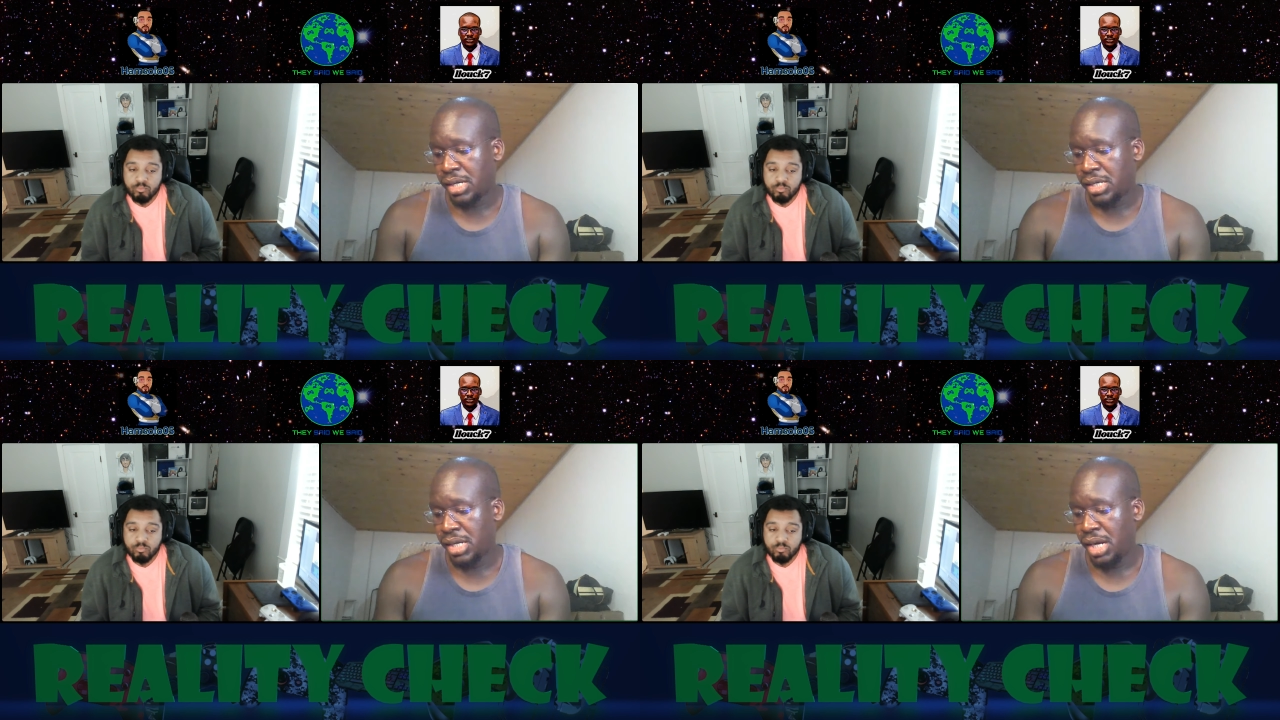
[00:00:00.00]

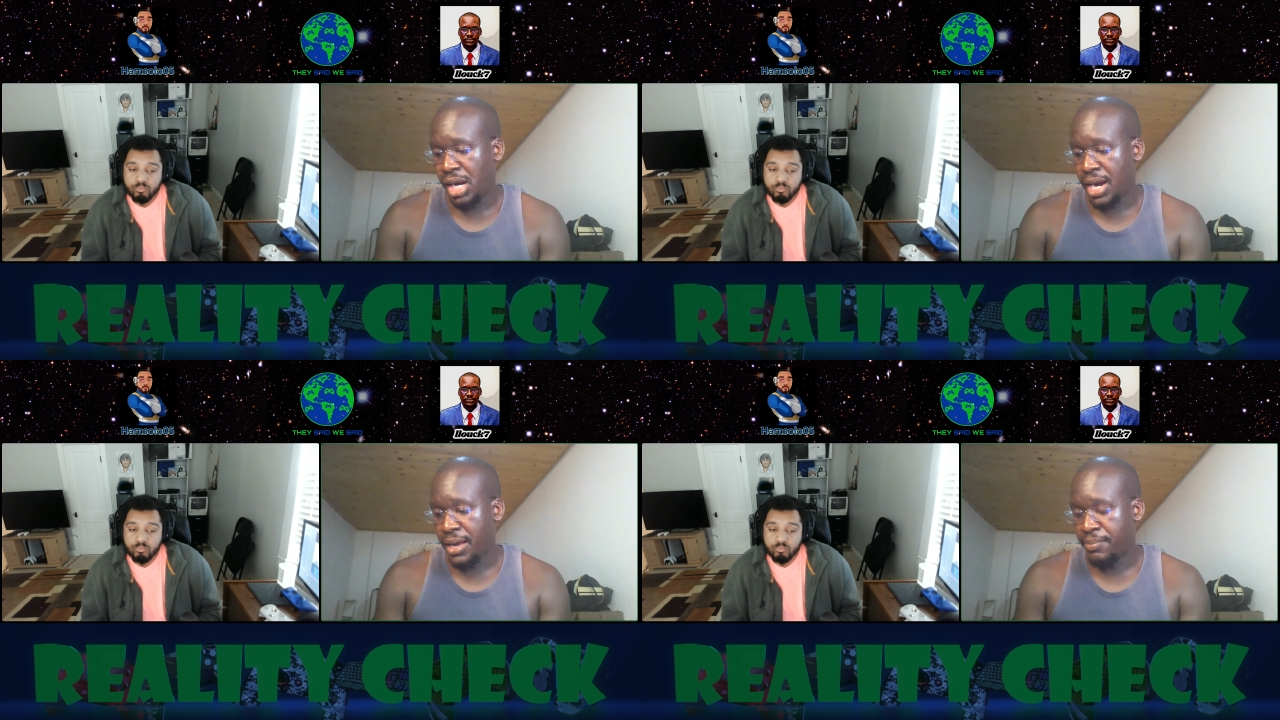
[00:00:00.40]

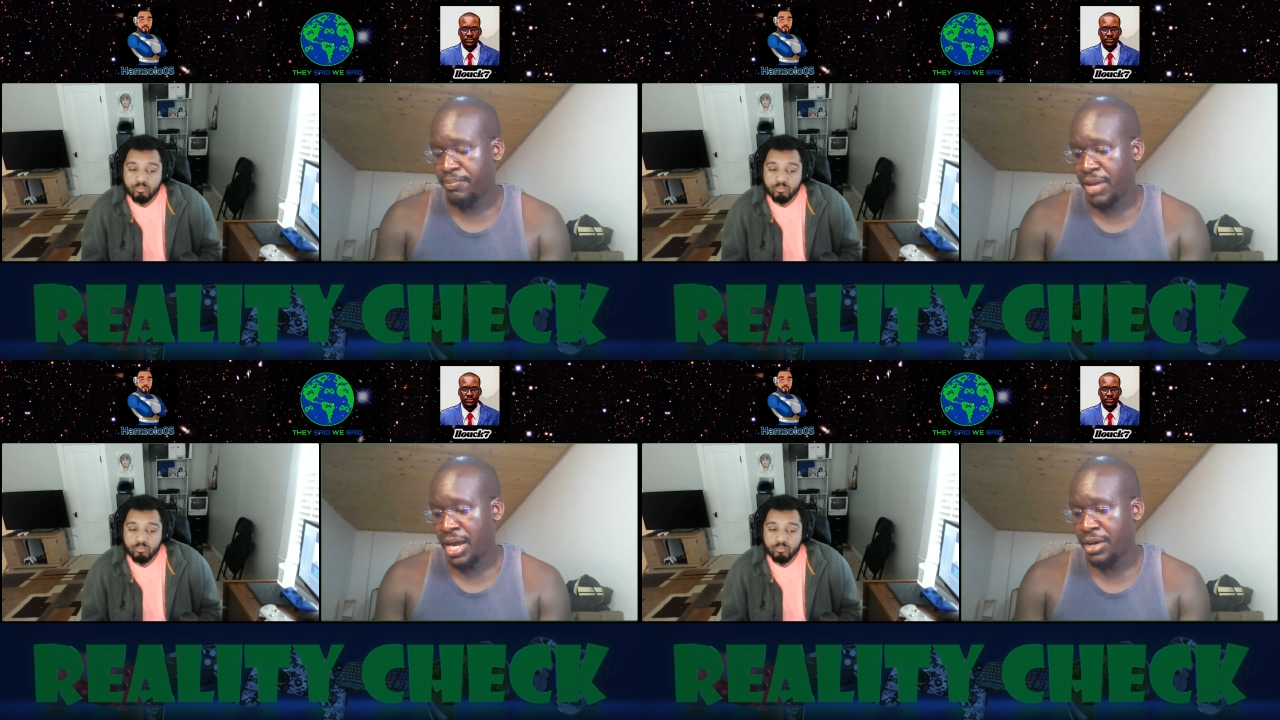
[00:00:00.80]
Speaker 1: Yeah,
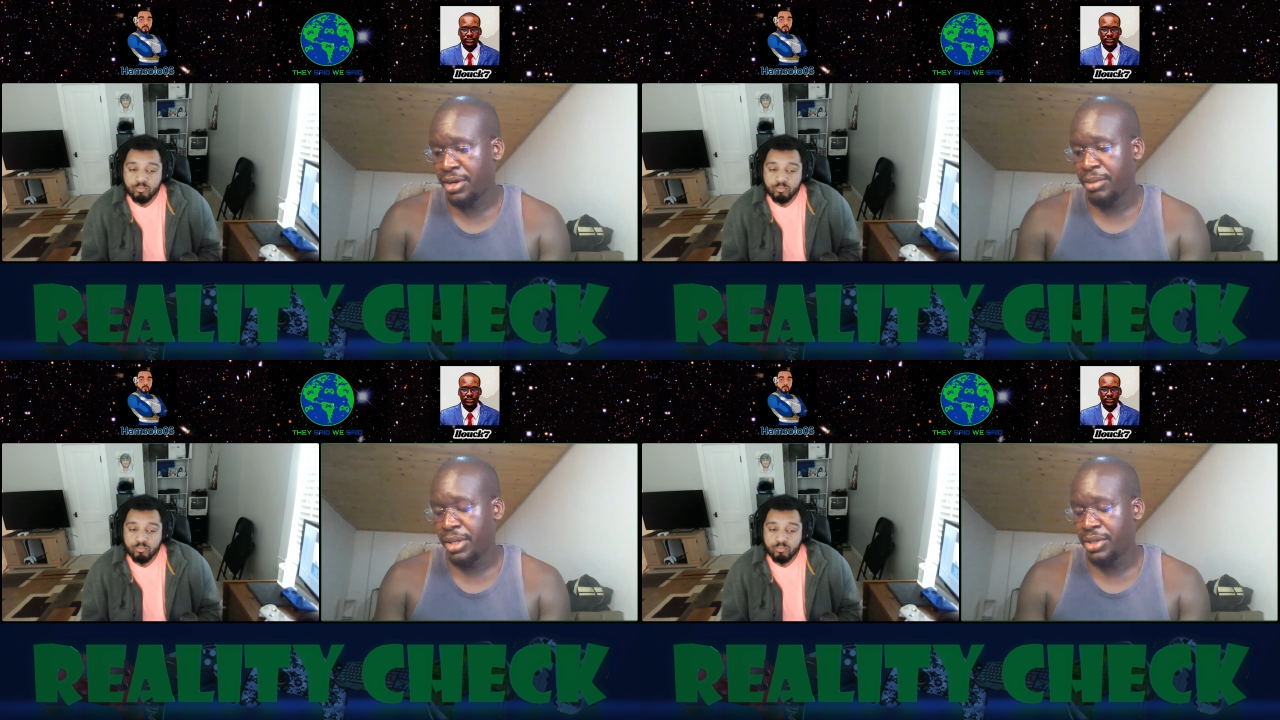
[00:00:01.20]
I heard
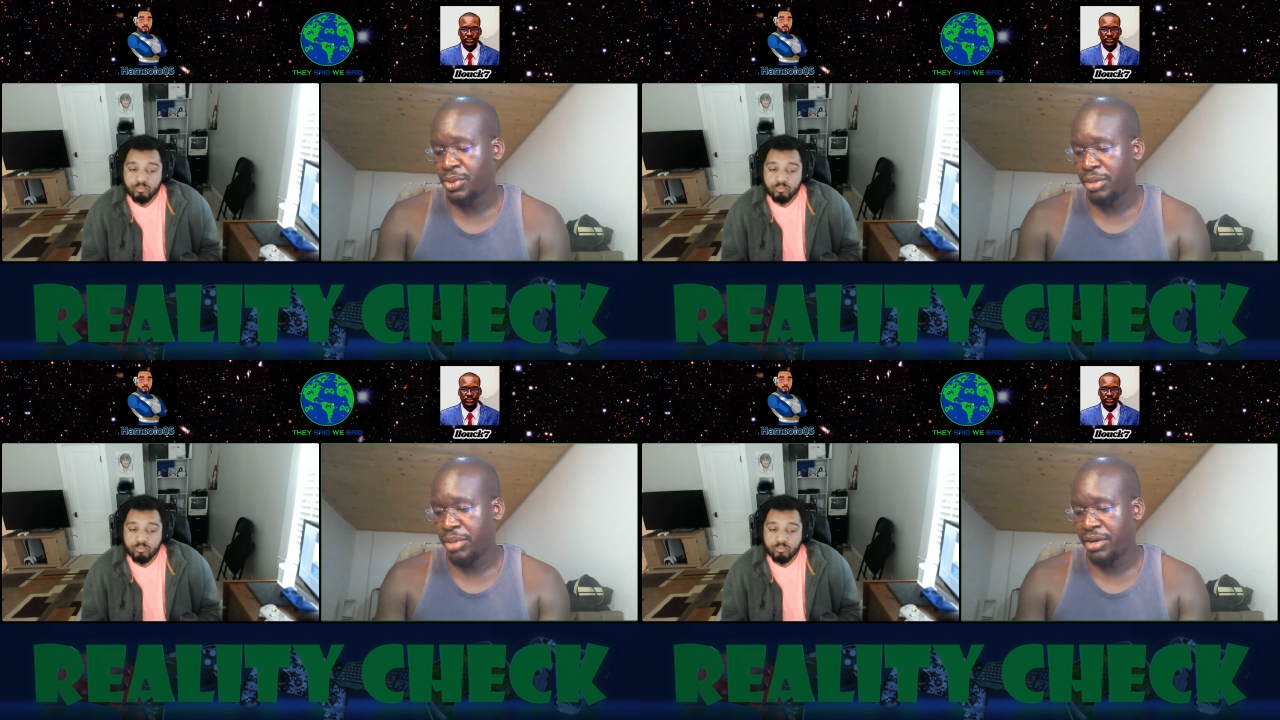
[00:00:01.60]
about this
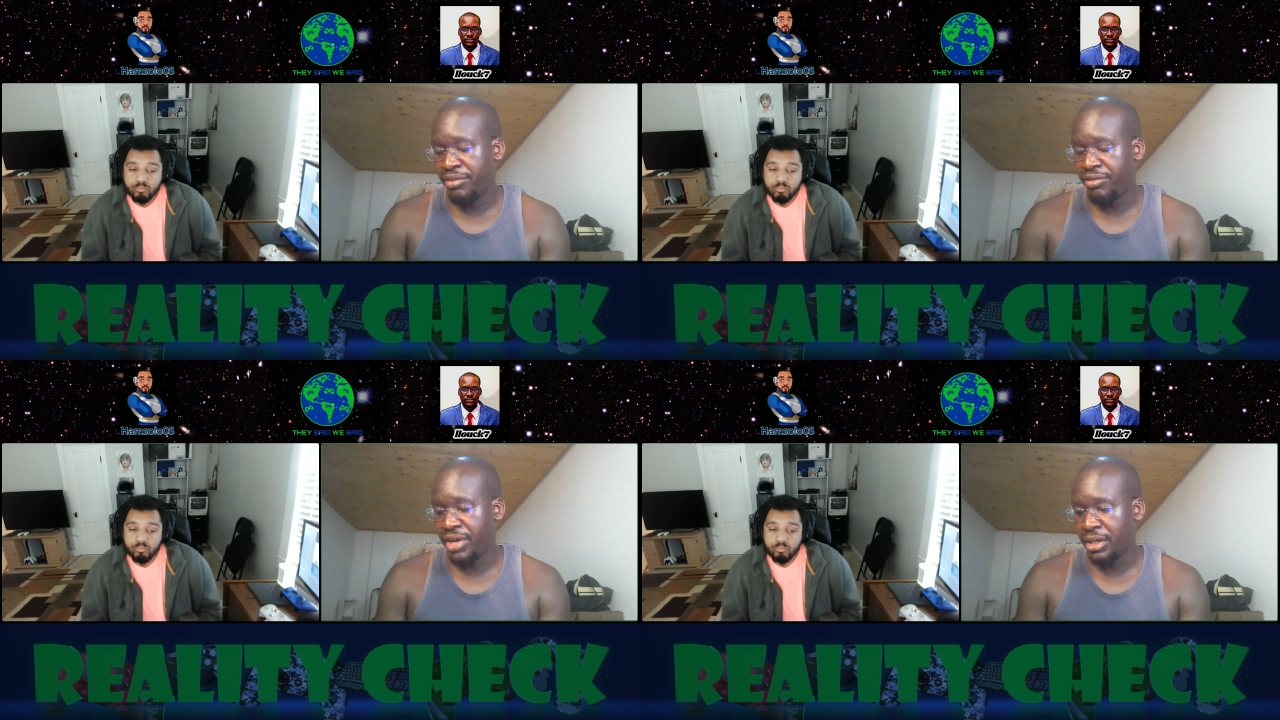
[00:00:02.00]
one, but it
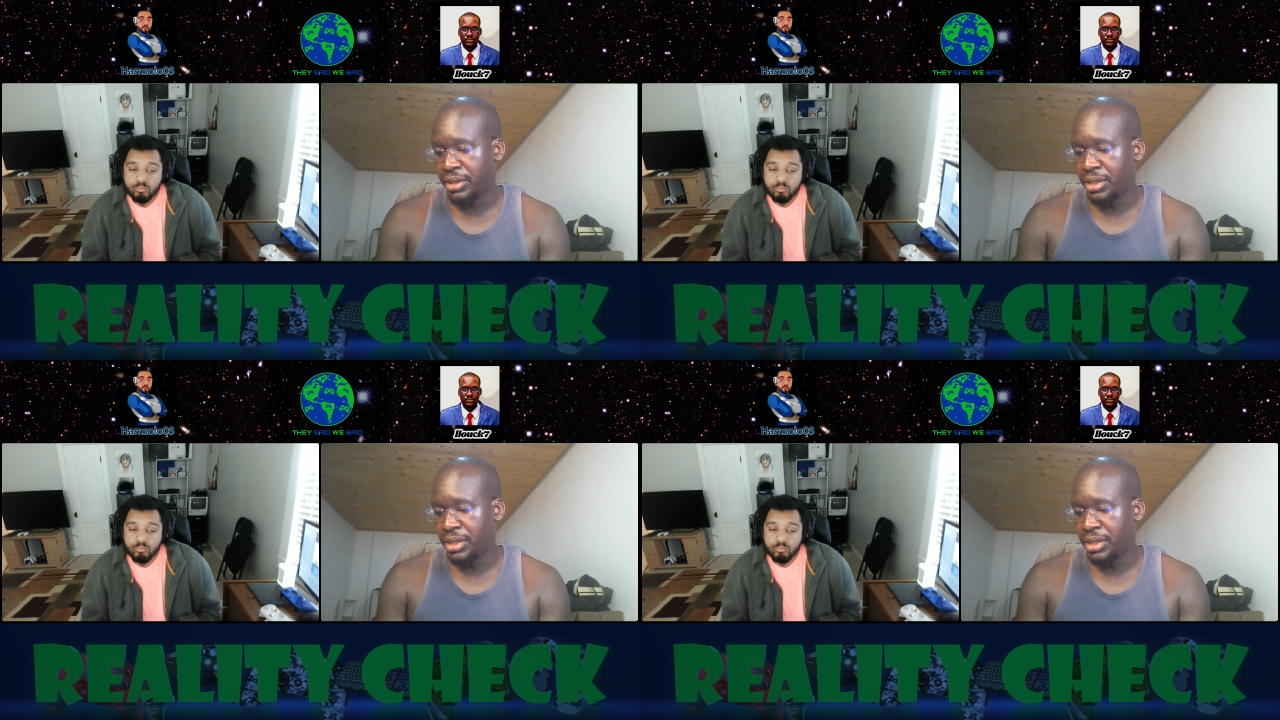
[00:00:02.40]
failed.